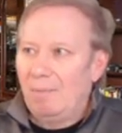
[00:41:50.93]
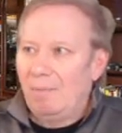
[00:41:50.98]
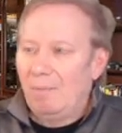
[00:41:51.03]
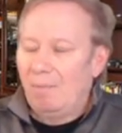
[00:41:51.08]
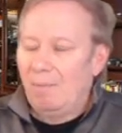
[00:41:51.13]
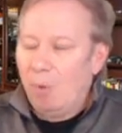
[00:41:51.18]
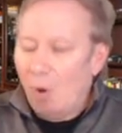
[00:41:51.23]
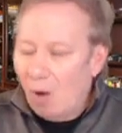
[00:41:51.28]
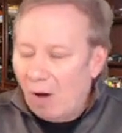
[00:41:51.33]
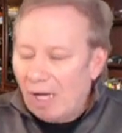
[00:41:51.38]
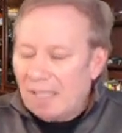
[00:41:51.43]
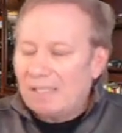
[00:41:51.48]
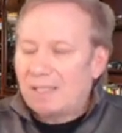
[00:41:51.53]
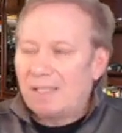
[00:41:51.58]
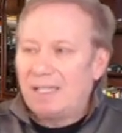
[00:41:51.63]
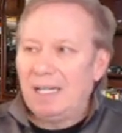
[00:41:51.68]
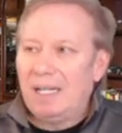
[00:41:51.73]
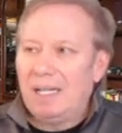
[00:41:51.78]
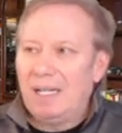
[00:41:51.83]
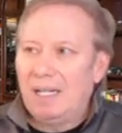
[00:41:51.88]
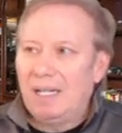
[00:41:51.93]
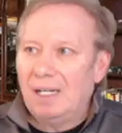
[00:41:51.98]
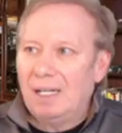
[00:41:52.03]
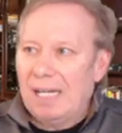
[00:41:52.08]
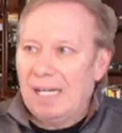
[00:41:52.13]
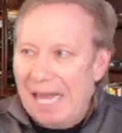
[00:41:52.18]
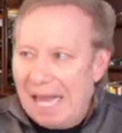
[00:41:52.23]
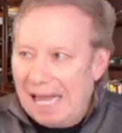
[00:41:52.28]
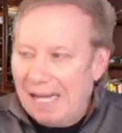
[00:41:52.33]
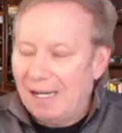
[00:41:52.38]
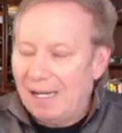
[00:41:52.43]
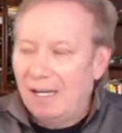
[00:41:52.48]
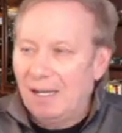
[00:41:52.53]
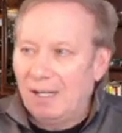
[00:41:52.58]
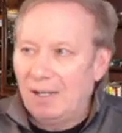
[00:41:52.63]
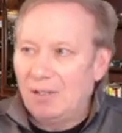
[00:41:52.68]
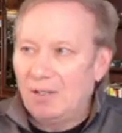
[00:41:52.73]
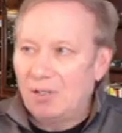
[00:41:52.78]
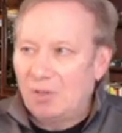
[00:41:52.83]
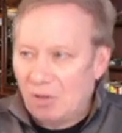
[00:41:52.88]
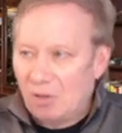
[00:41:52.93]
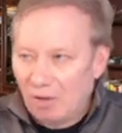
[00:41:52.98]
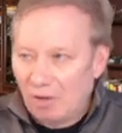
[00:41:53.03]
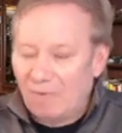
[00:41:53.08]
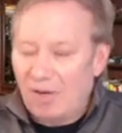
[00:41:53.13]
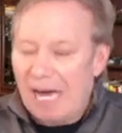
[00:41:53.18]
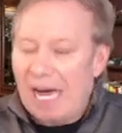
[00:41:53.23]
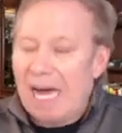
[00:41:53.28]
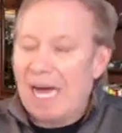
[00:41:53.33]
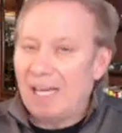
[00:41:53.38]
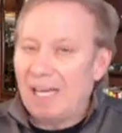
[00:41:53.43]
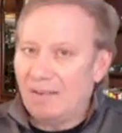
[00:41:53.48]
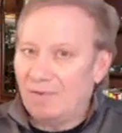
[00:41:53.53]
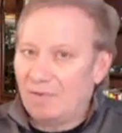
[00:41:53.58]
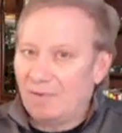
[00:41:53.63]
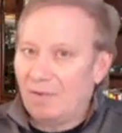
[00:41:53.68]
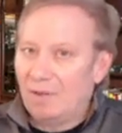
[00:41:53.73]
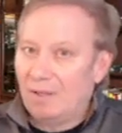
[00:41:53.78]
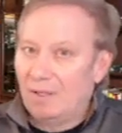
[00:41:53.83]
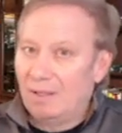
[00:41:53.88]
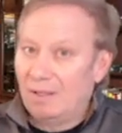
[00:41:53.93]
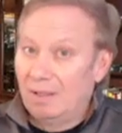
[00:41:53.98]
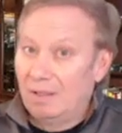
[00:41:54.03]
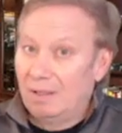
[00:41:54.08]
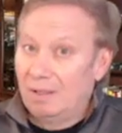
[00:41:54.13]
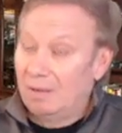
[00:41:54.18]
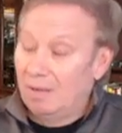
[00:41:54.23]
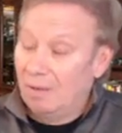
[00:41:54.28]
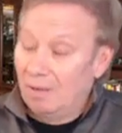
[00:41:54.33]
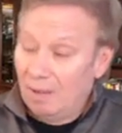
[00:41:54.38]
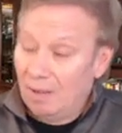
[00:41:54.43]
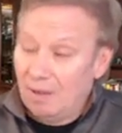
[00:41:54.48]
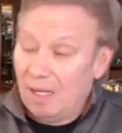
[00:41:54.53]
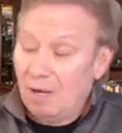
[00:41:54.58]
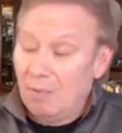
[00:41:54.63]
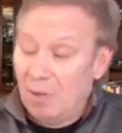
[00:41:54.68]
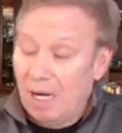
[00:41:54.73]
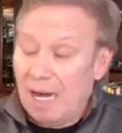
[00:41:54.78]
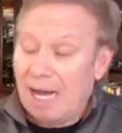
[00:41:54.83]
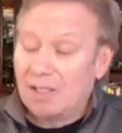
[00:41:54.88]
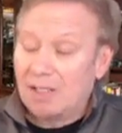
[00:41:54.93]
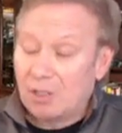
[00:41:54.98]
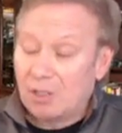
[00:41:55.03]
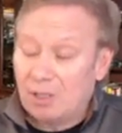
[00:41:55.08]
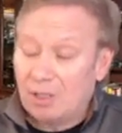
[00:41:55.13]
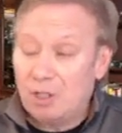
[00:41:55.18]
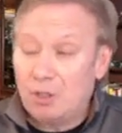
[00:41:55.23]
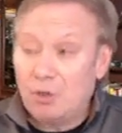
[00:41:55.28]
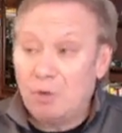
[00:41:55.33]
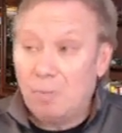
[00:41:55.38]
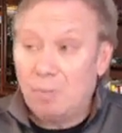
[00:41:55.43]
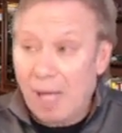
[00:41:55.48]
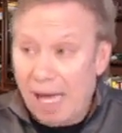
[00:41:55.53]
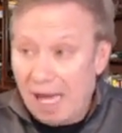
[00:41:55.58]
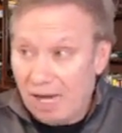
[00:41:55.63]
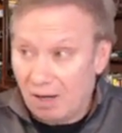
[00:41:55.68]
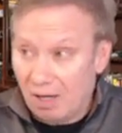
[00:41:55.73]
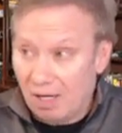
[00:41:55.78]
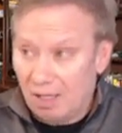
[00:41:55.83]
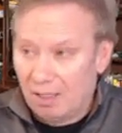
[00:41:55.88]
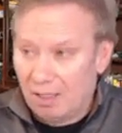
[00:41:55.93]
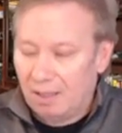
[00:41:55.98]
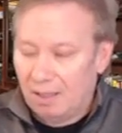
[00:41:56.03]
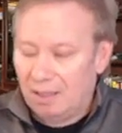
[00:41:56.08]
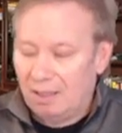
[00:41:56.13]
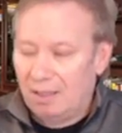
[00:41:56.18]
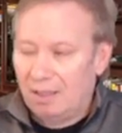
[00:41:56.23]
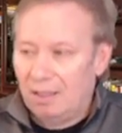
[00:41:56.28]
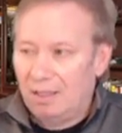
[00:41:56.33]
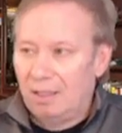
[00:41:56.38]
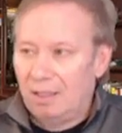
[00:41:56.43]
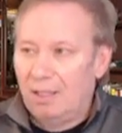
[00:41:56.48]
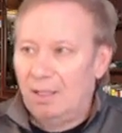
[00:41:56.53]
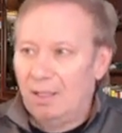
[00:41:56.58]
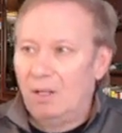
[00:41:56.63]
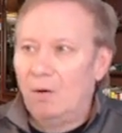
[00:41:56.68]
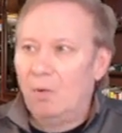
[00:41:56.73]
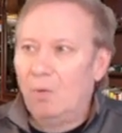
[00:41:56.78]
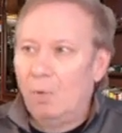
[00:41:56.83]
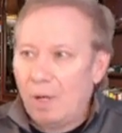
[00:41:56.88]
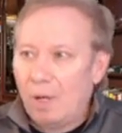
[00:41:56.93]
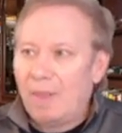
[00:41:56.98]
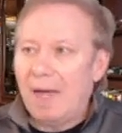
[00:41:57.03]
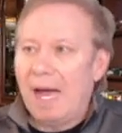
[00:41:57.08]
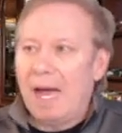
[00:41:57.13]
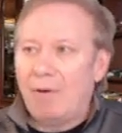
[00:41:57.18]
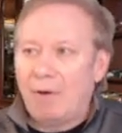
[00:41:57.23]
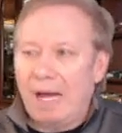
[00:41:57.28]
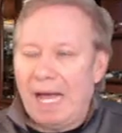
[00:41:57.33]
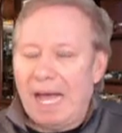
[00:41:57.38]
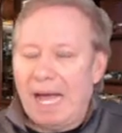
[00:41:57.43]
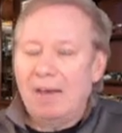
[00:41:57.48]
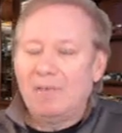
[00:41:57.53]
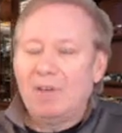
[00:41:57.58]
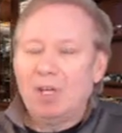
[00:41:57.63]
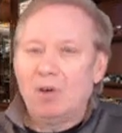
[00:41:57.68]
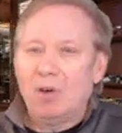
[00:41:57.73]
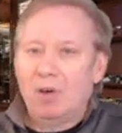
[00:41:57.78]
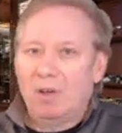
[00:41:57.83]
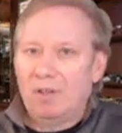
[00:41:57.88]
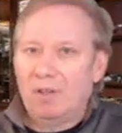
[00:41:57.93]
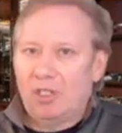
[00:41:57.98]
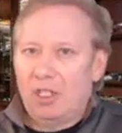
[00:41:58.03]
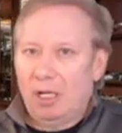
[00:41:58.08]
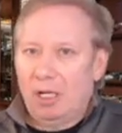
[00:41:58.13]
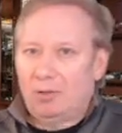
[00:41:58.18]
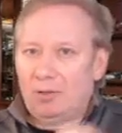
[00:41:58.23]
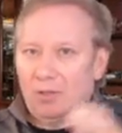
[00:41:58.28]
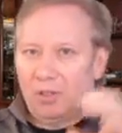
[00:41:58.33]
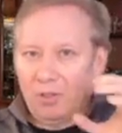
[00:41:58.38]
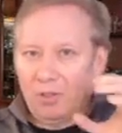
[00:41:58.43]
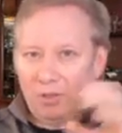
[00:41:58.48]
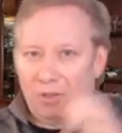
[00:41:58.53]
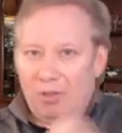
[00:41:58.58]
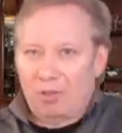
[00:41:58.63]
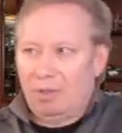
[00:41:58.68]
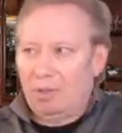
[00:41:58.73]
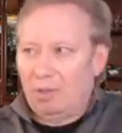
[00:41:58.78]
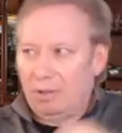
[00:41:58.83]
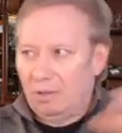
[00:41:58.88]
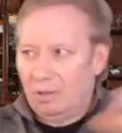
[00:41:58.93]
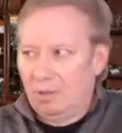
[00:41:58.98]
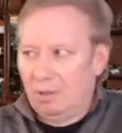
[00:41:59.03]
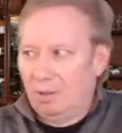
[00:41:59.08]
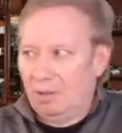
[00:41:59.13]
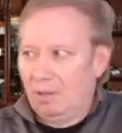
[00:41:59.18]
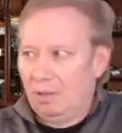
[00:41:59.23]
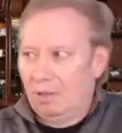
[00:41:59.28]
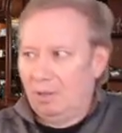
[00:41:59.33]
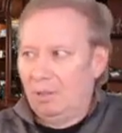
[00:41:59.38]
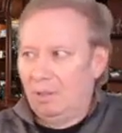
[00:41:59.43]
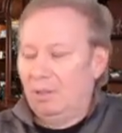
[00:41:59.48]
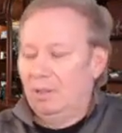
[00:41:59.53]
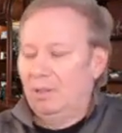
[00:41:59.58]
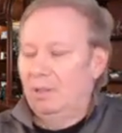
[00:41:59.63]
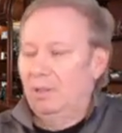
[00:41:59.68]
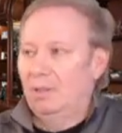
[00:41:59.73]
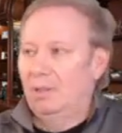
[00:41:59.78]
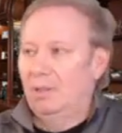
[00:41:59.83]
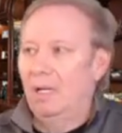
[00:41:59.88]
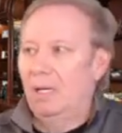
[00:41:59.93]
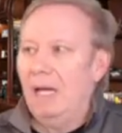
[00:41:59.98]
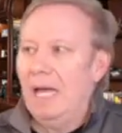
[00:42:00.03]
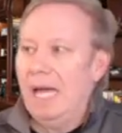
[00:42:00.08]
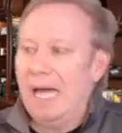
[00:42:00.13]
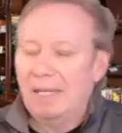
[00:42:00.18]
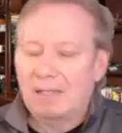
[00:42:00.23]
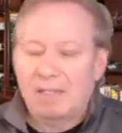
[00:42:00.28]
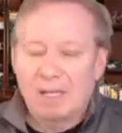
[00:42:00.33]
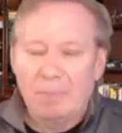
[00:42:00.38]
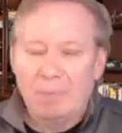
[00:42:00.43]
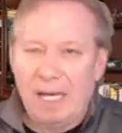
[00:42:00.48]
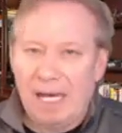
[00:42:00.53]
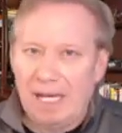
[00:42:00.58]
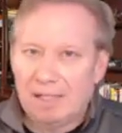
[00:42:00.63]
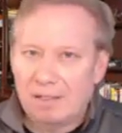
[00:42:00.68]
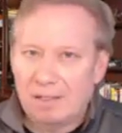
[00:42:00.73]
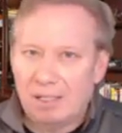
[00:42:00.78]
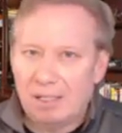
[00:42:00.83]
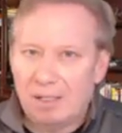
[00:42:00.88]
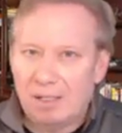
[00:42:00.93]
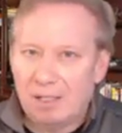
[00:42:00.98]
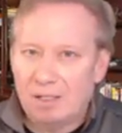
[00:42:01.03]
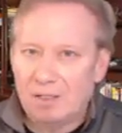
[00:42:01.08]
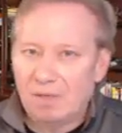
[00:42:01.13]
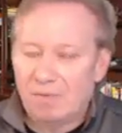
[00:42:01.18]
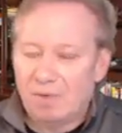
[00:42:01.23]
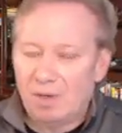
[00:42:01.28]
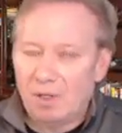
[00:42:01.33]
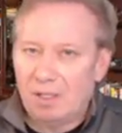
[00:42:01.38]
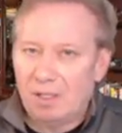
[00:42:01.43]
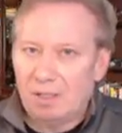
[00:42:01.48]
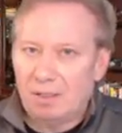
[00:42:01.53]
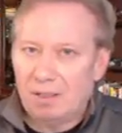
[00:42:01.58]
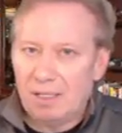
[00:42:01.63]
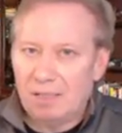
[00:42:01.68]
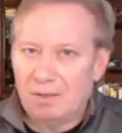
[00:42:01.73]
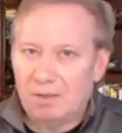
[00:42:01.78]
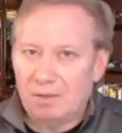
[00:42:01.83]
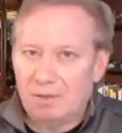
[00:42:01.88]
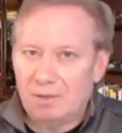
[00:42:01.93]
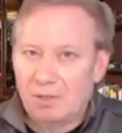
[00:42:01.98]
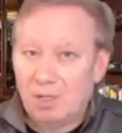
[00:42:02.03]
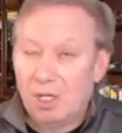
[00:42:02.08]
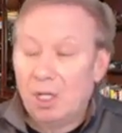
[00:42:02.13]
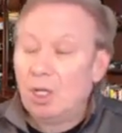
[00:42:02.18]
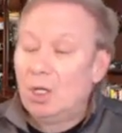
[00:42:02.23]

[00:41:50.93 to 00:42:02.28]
Boston can survive. They would actually do better without having all the shelters at capacity because of all the illegals.